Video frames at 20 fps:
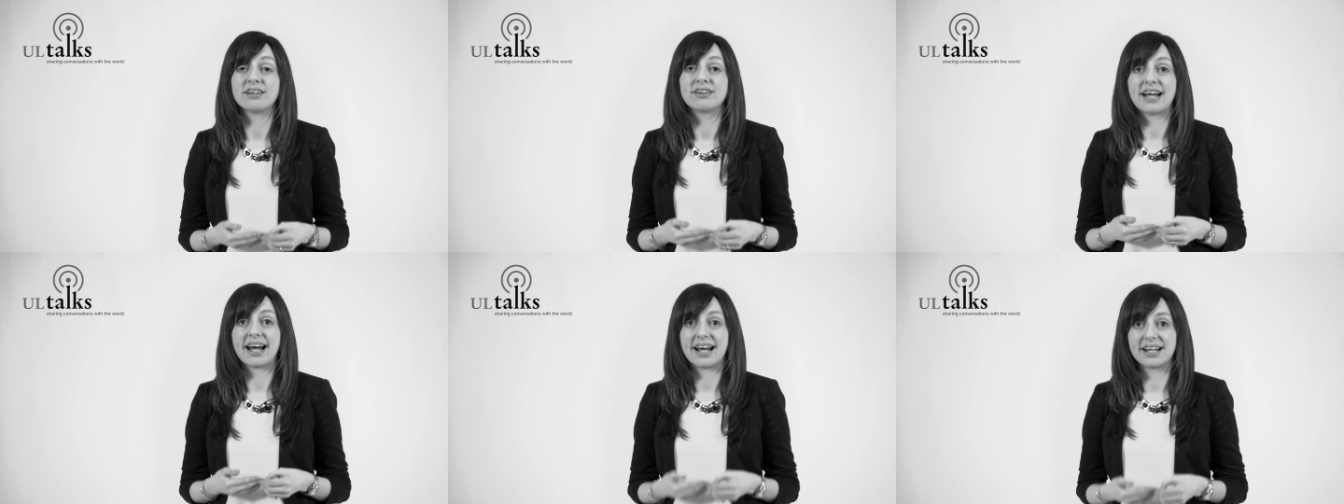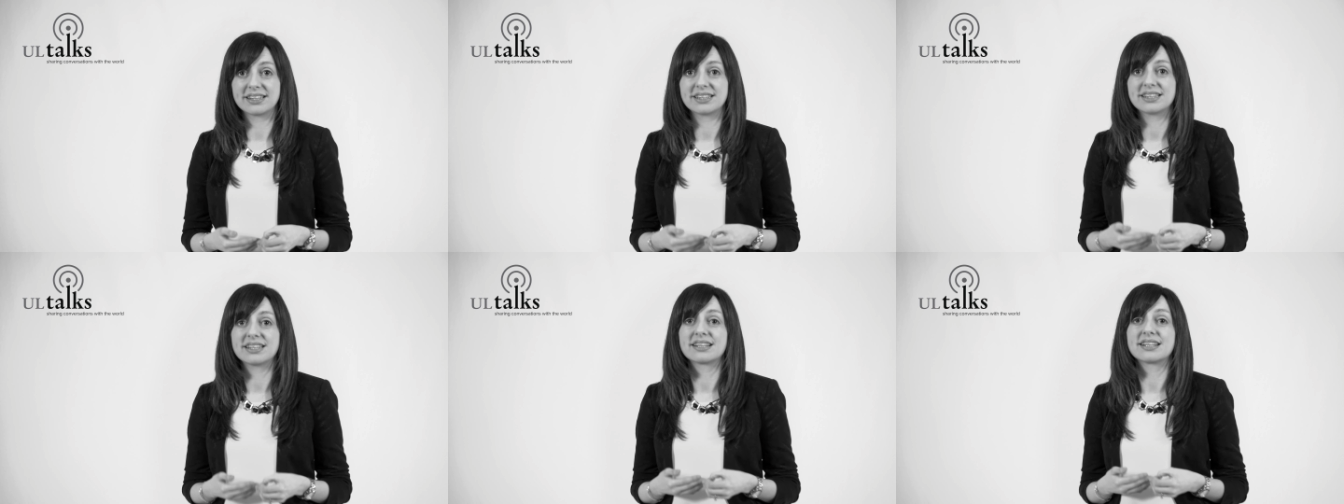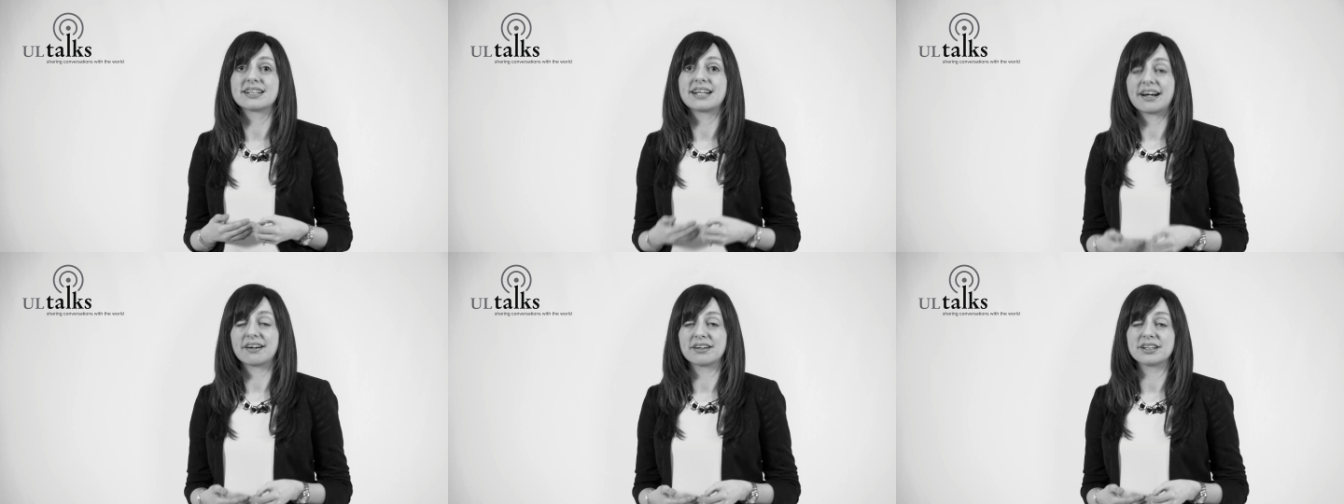add to
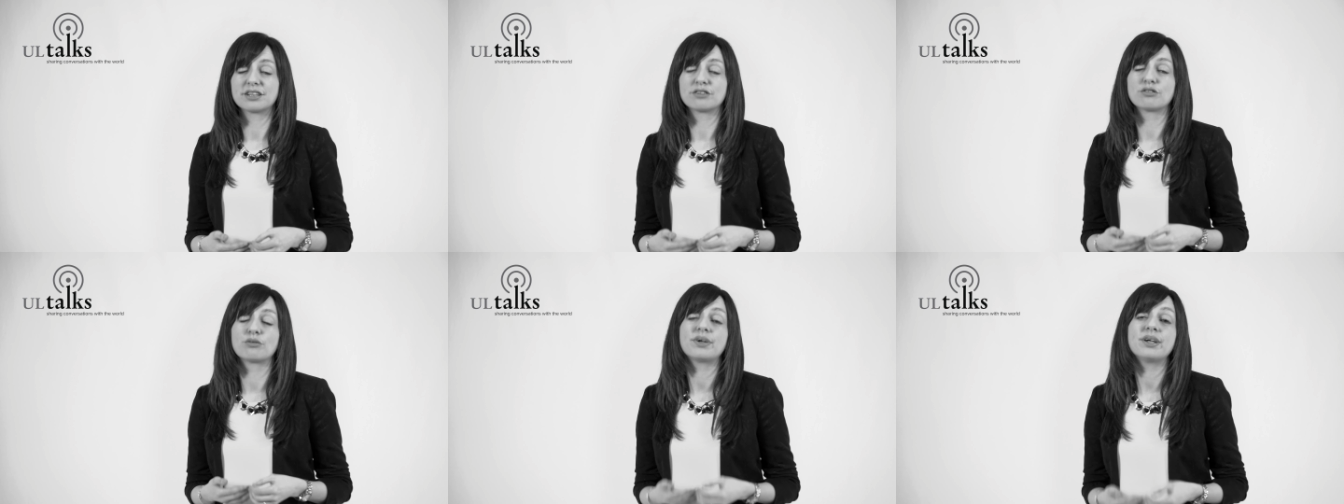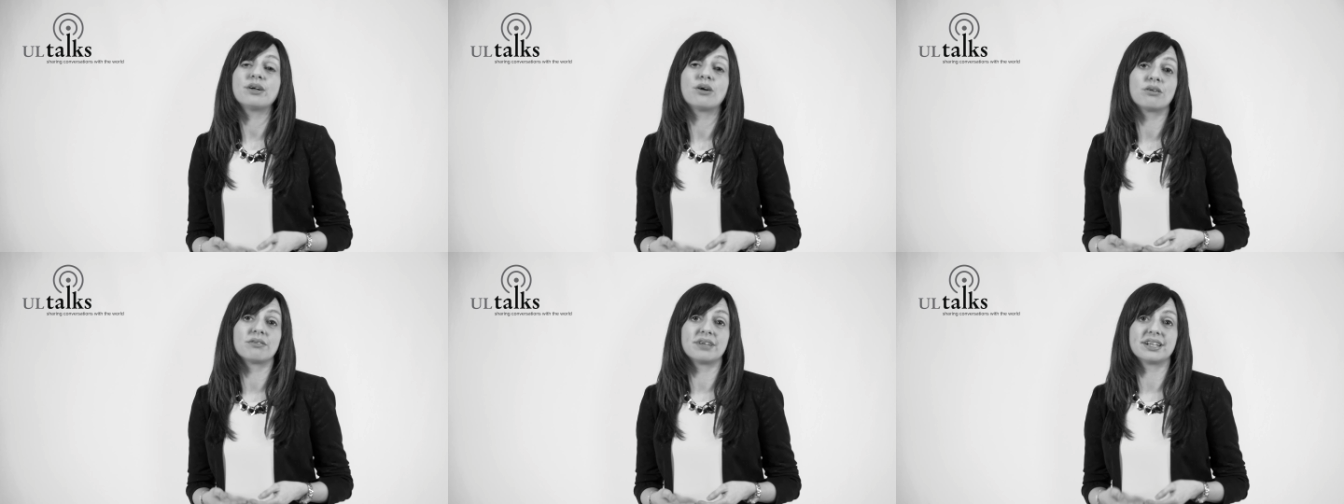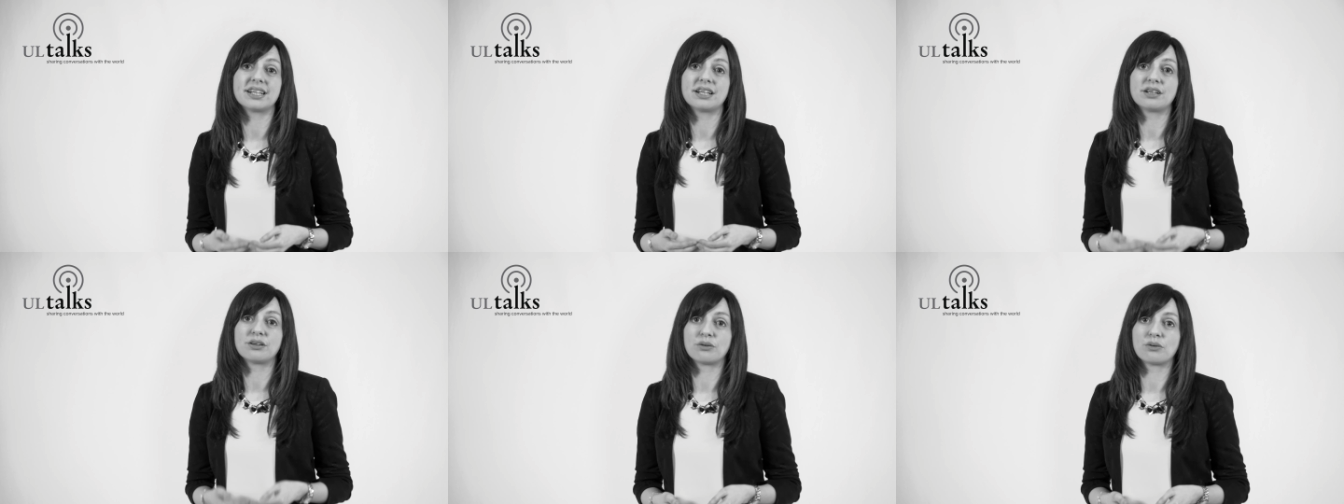the narrative we
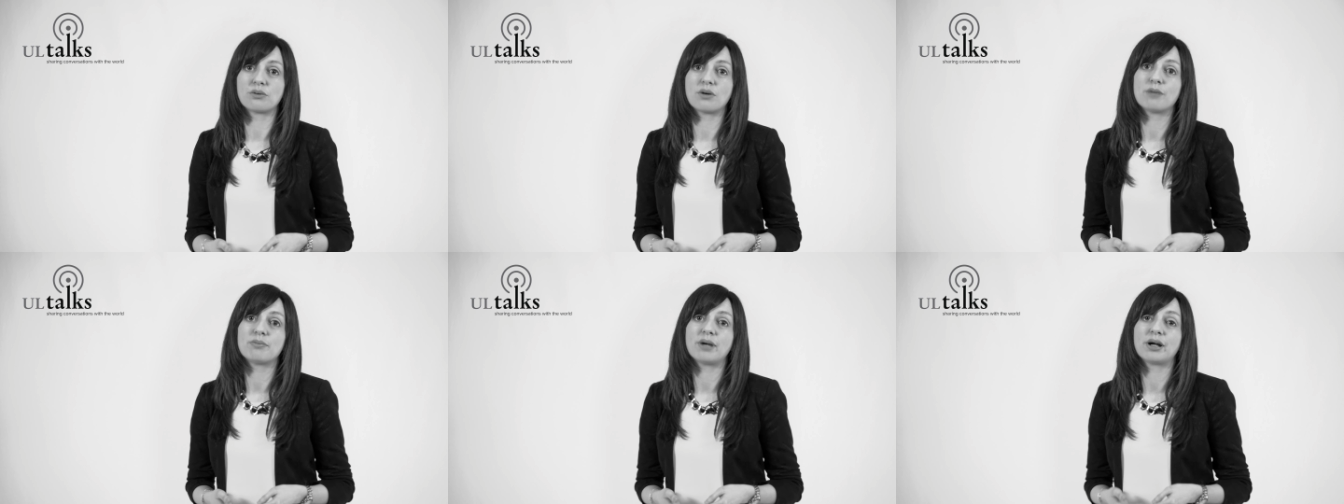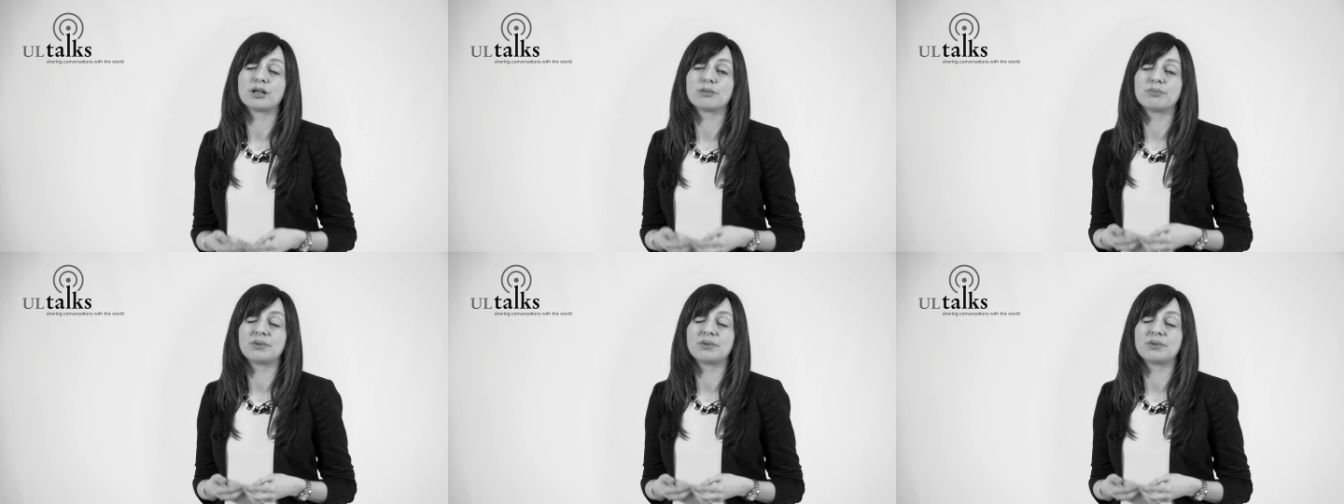already know about a